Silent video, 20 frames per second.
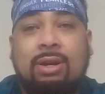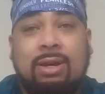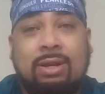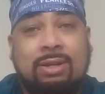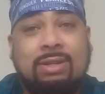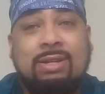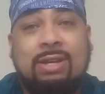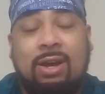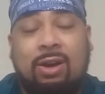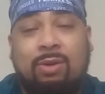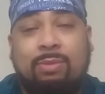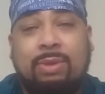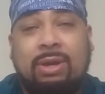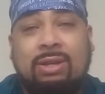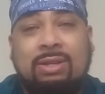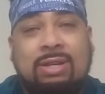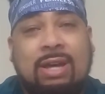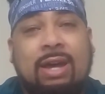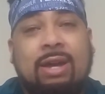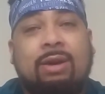and tell
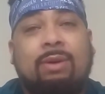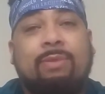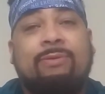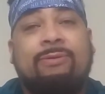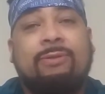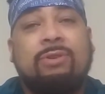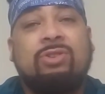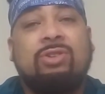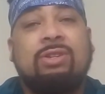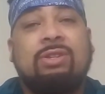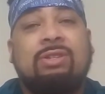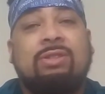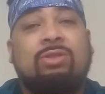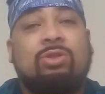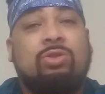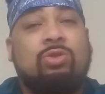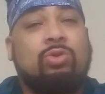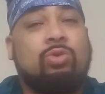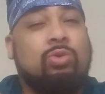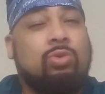me, take them for
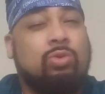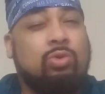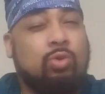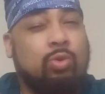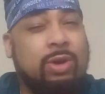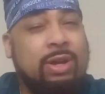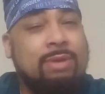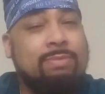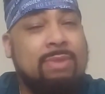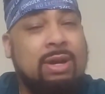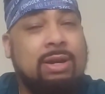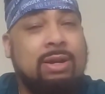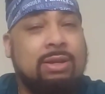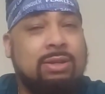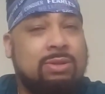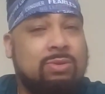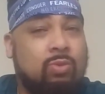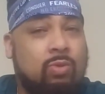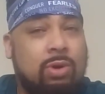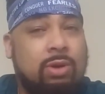just 3
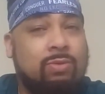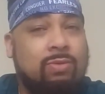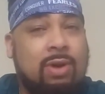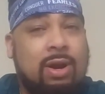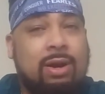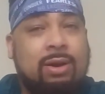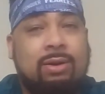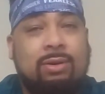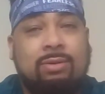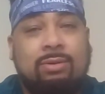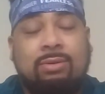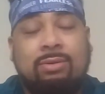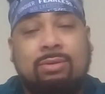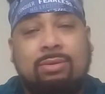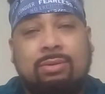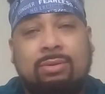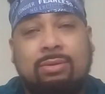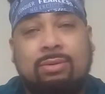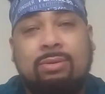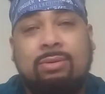minutes, 1 round,
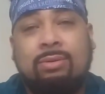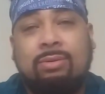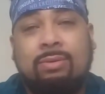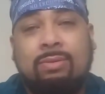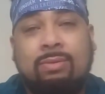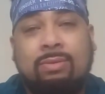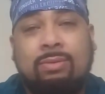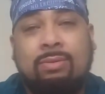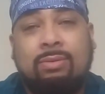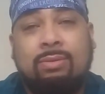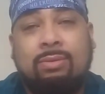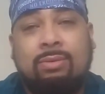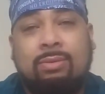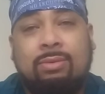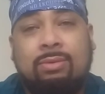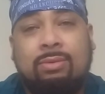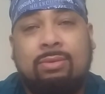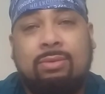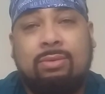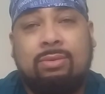
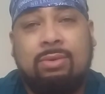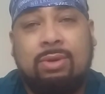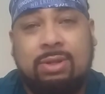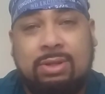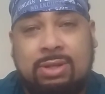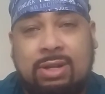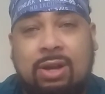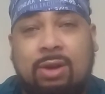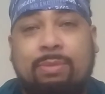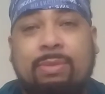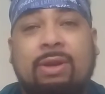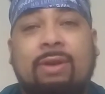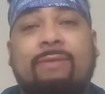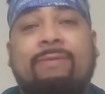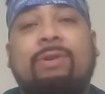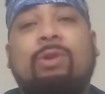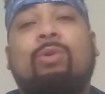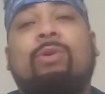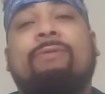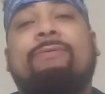and tell me
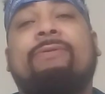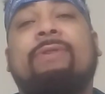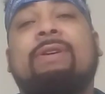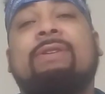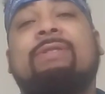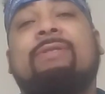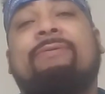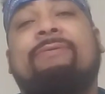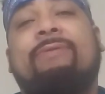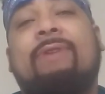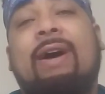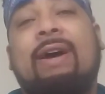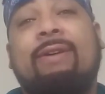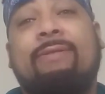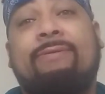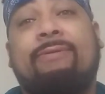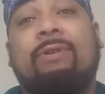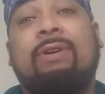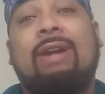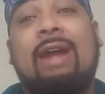if you would fix a
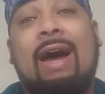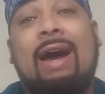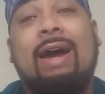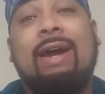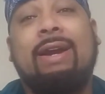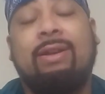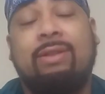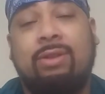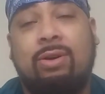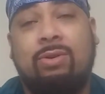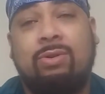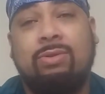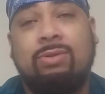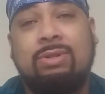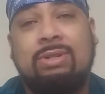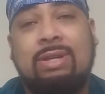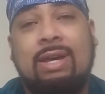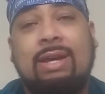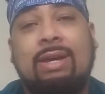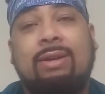fight for 9 of
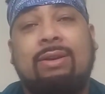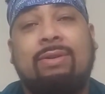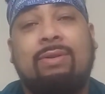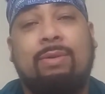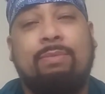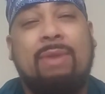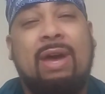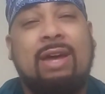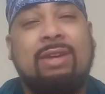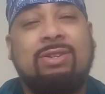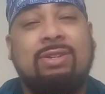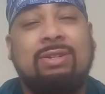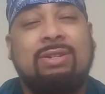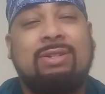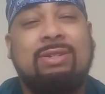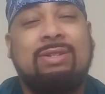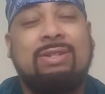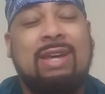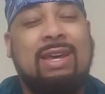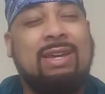those.
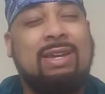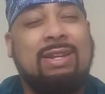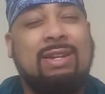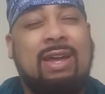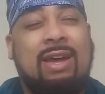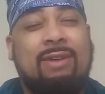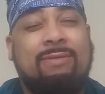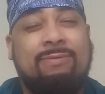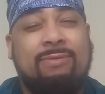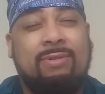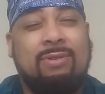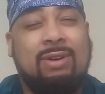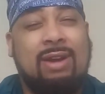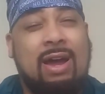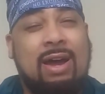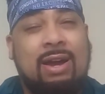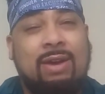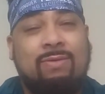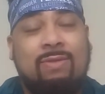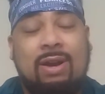Imagine taking that for
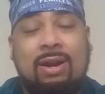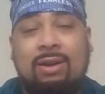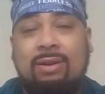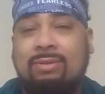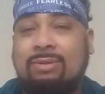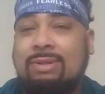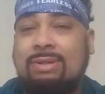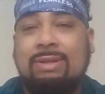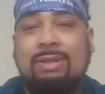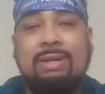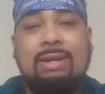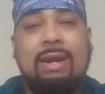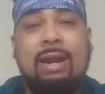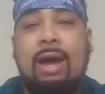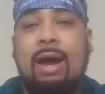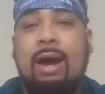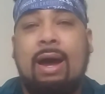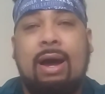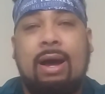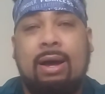9 rounds?
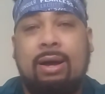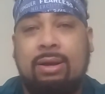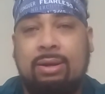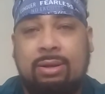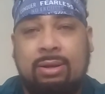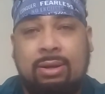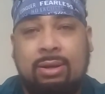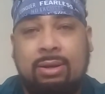Nah.